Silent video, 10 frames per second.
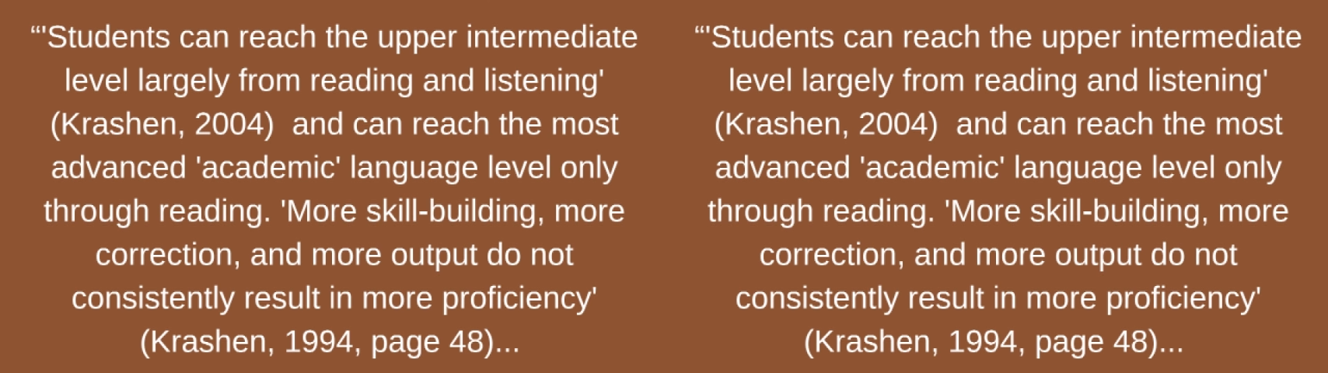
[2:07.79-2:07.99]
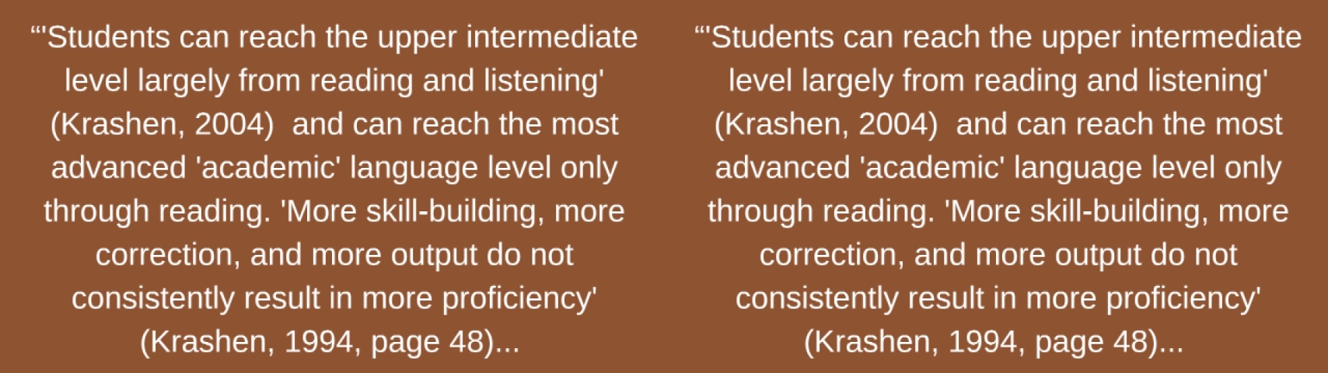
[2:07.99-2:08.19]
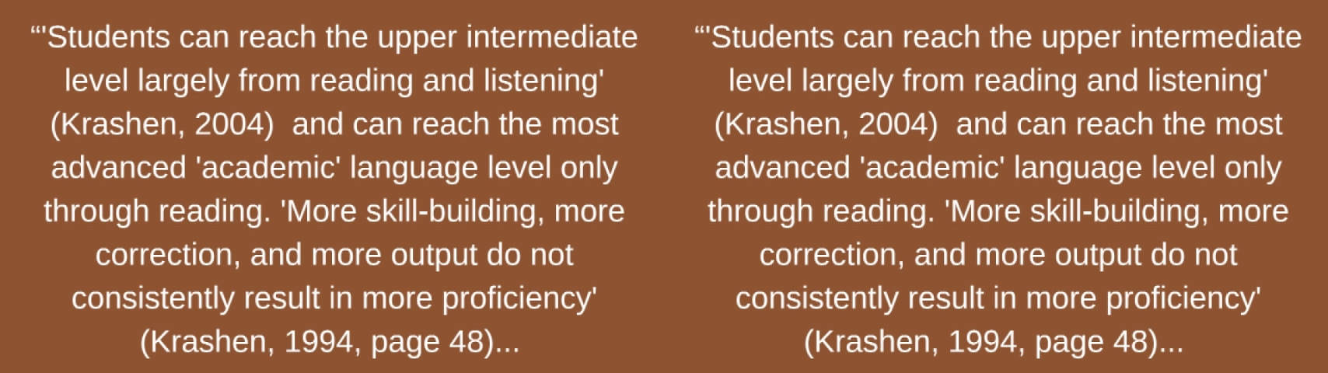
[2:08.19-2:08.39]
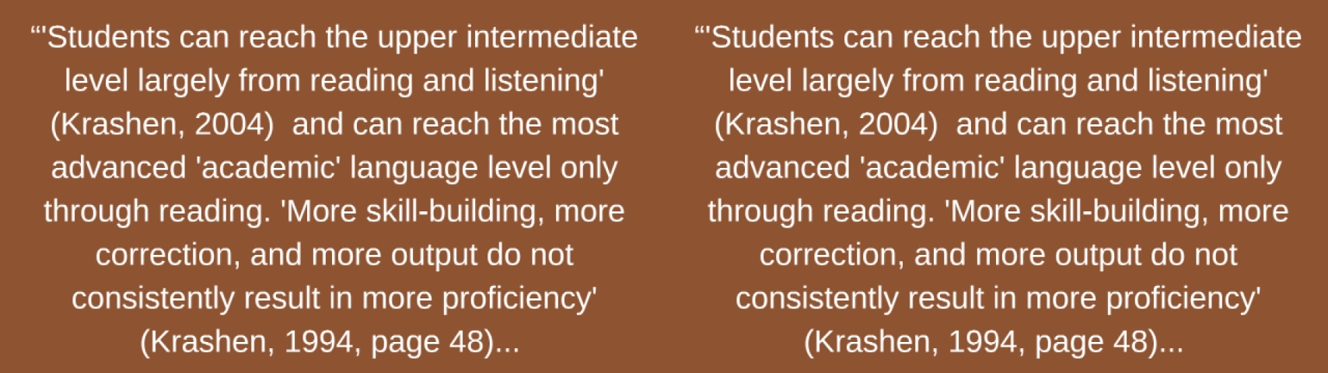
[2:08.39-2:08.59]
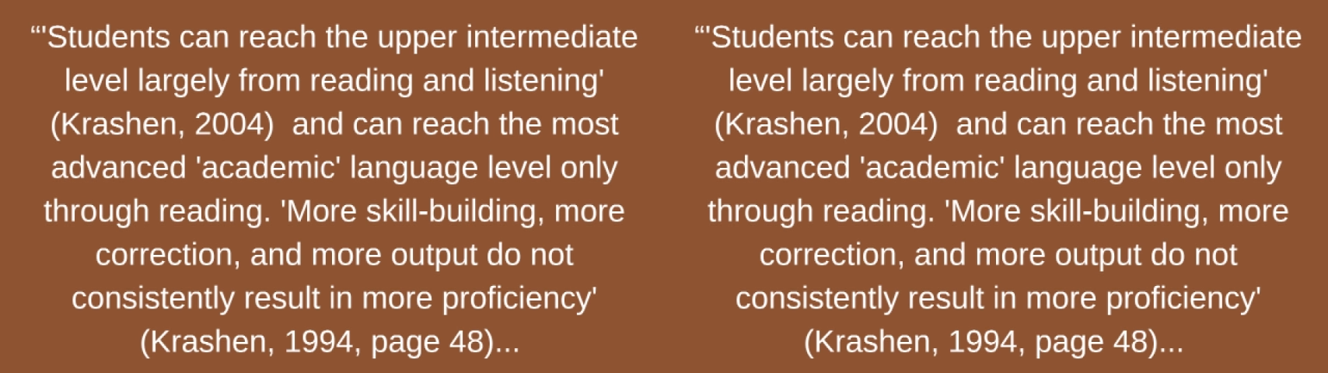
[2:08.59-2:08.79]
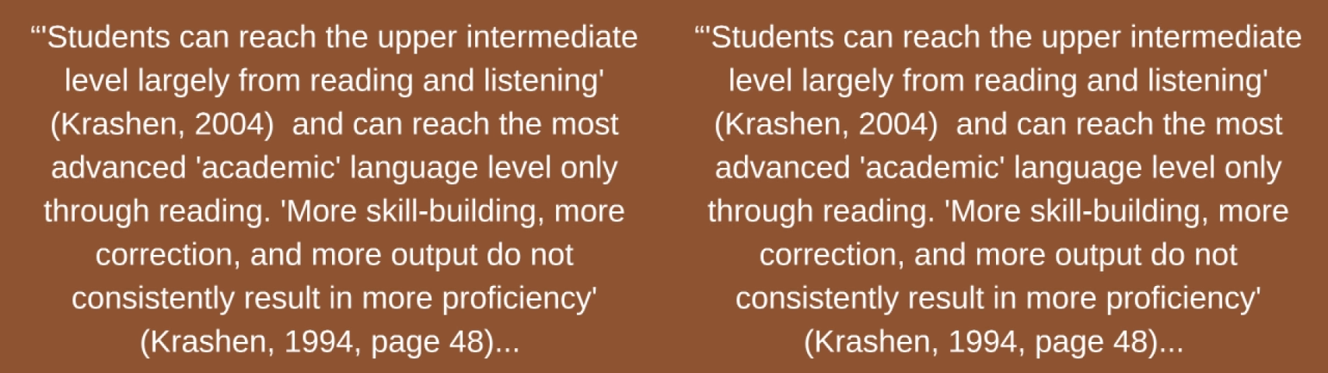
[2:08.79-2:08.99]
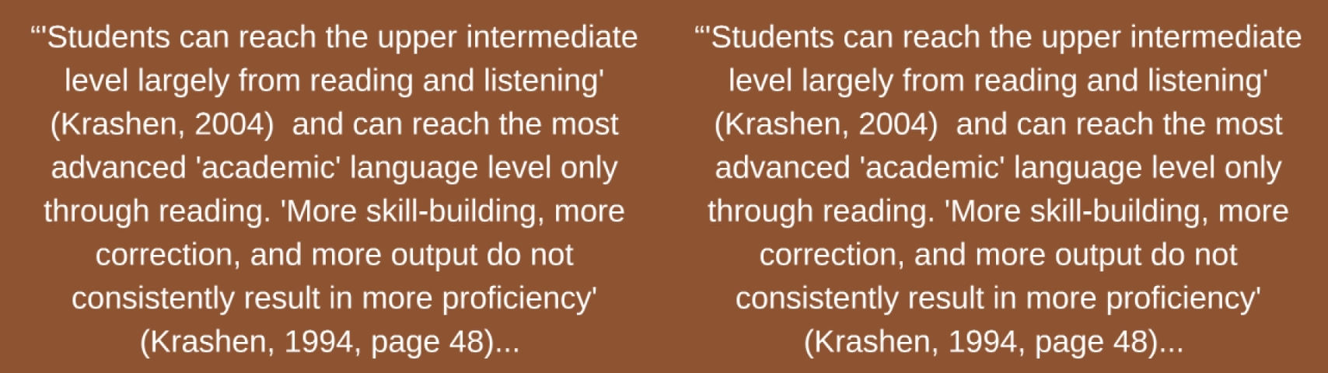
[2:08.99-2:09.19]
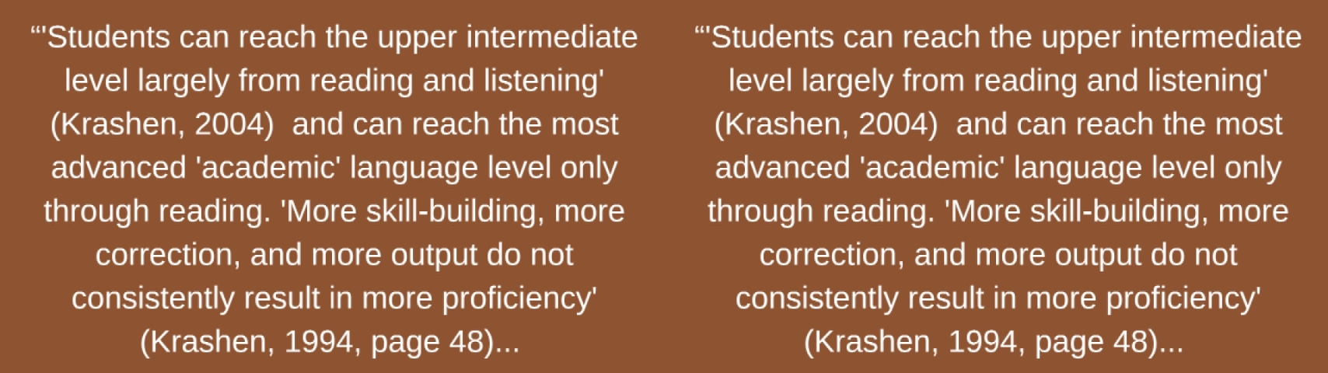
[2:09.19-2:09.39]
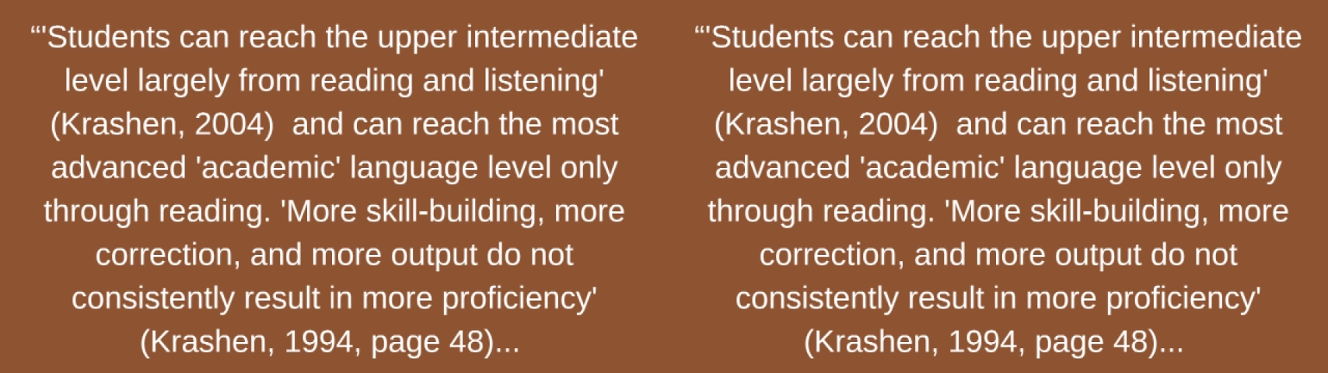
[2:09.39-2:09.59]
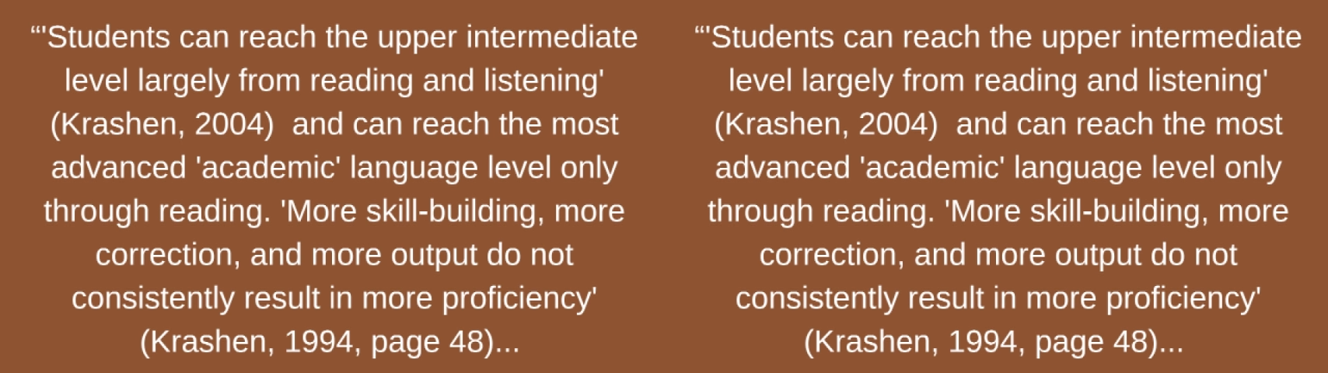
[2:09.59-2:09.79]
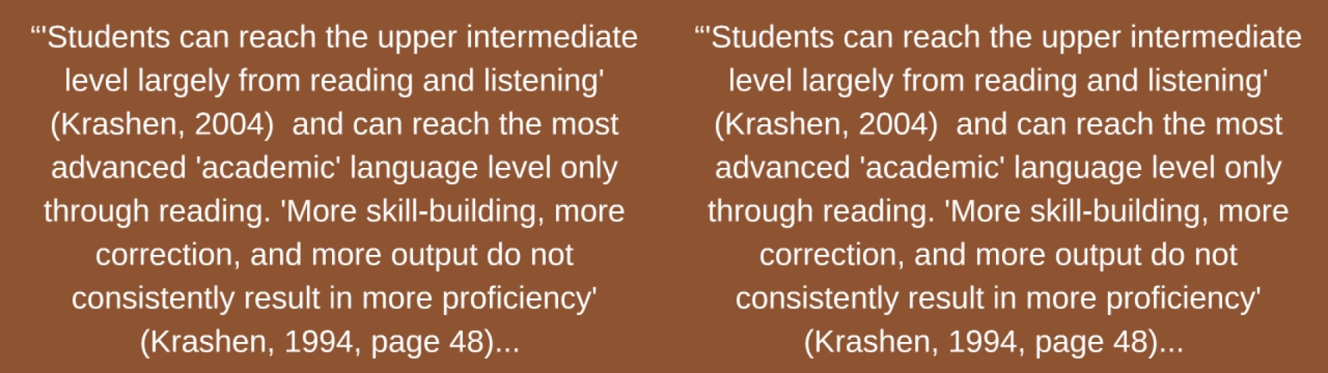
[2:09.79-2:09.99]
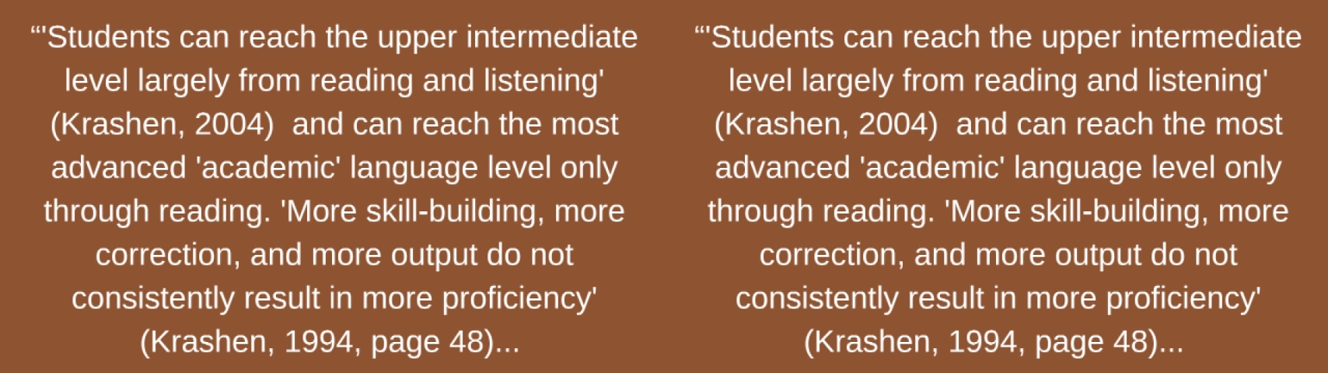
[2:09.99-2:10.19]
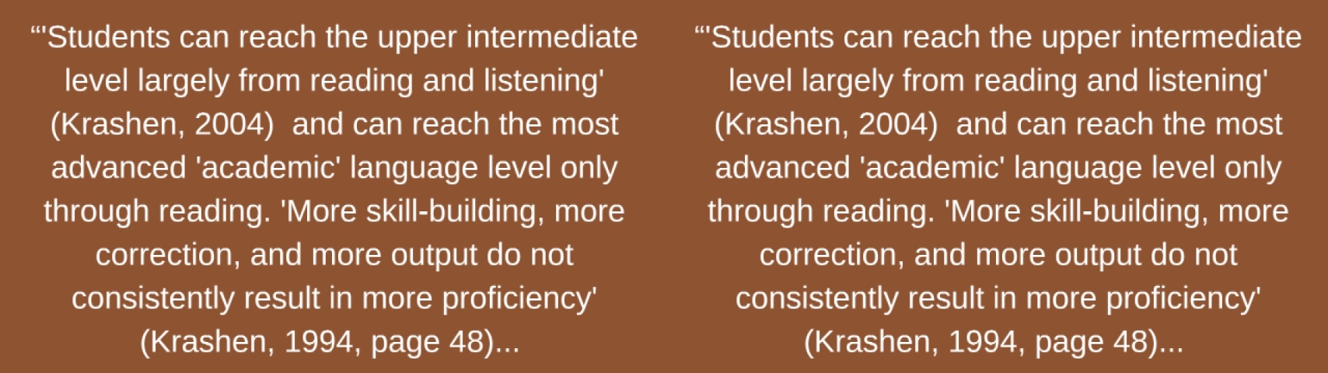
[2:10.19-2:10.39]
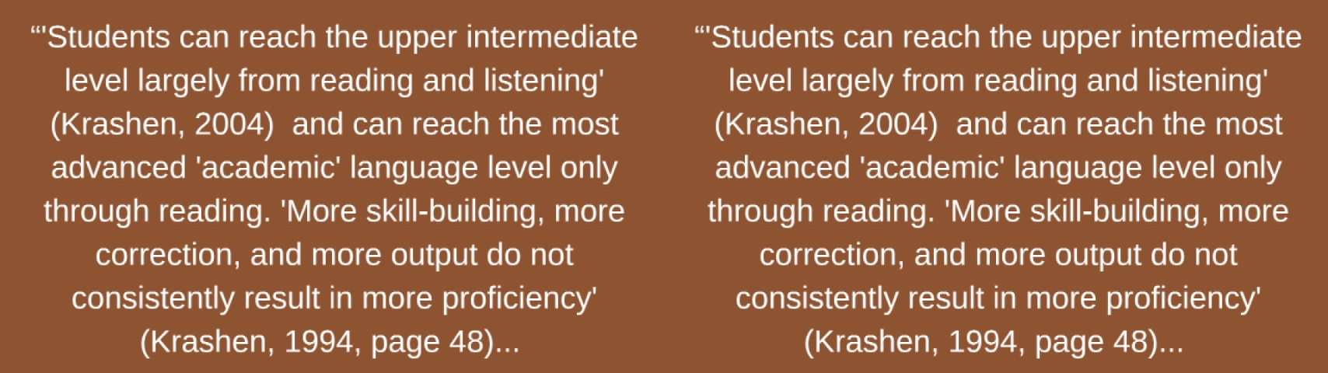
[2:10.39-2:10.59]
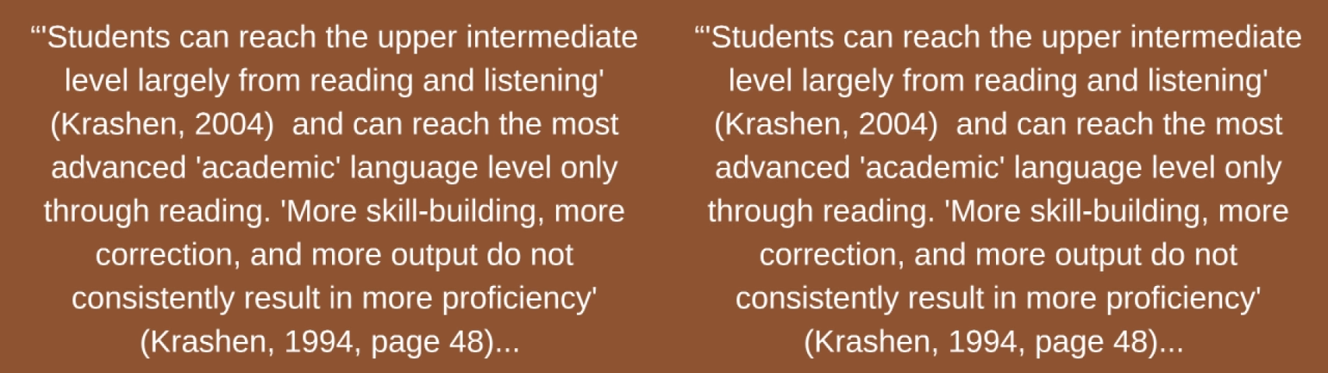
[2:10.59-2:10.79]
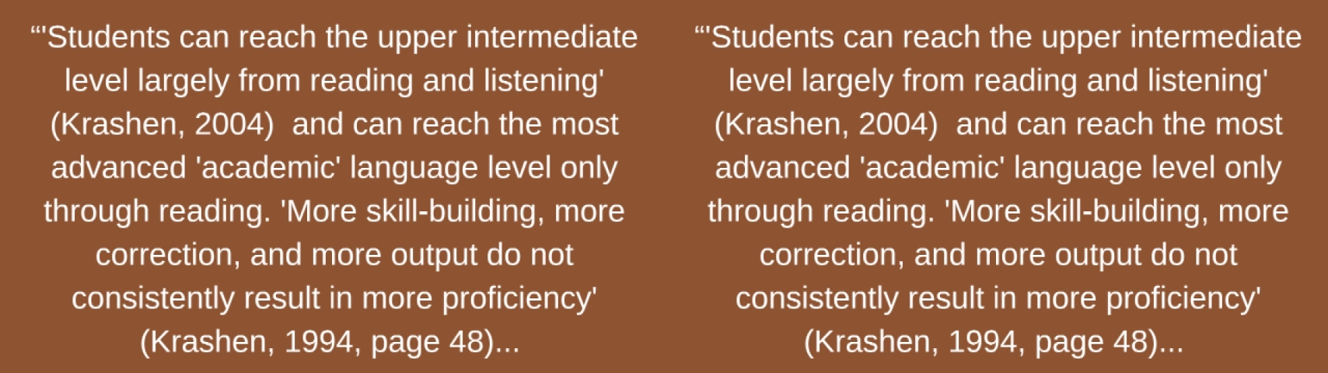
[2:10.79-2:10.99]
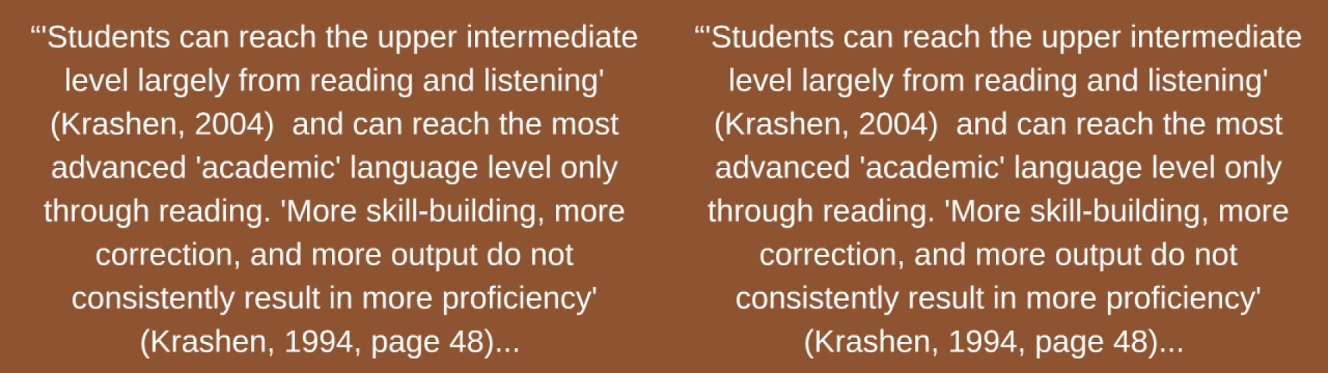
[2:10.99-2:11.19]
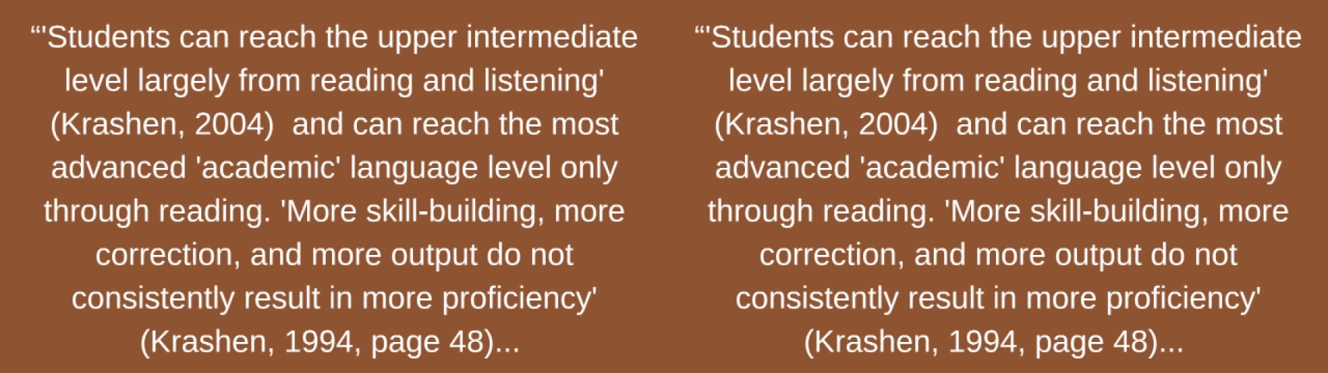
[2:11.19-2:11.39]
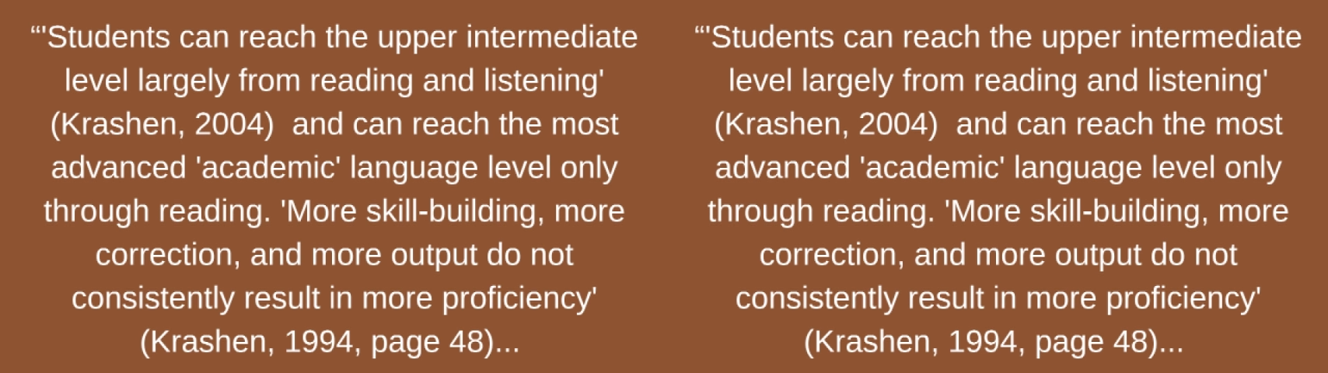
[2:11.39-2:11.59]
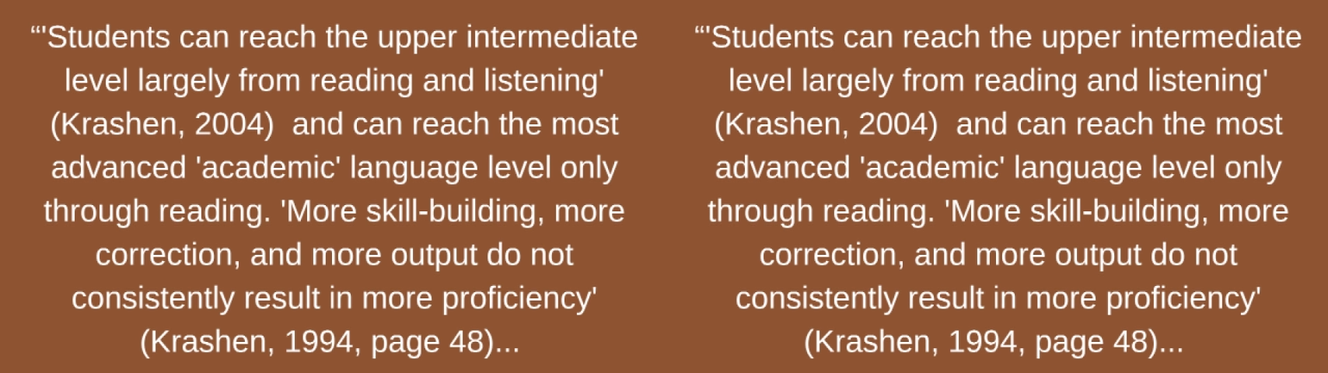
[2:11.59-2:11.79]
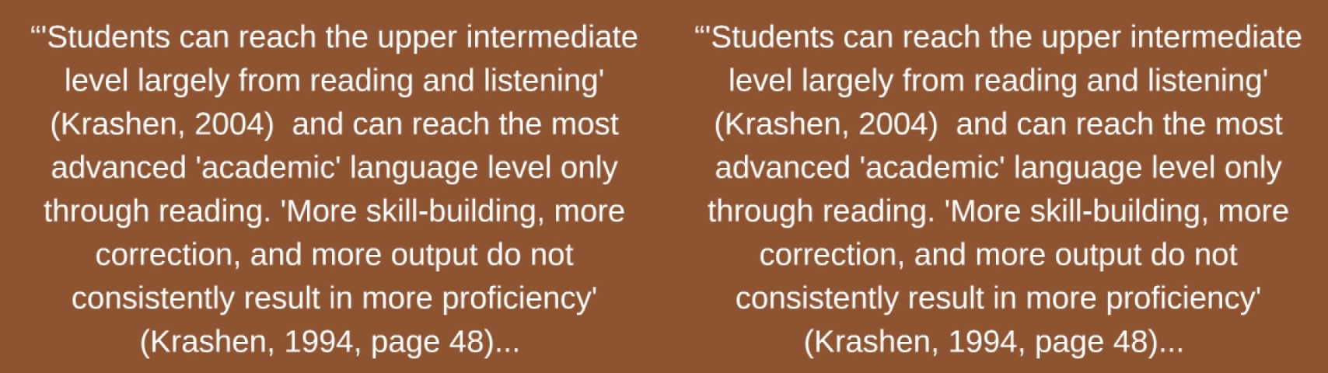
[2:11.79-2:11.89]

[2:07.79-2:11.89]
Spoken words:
Nobody's mouth can be seen.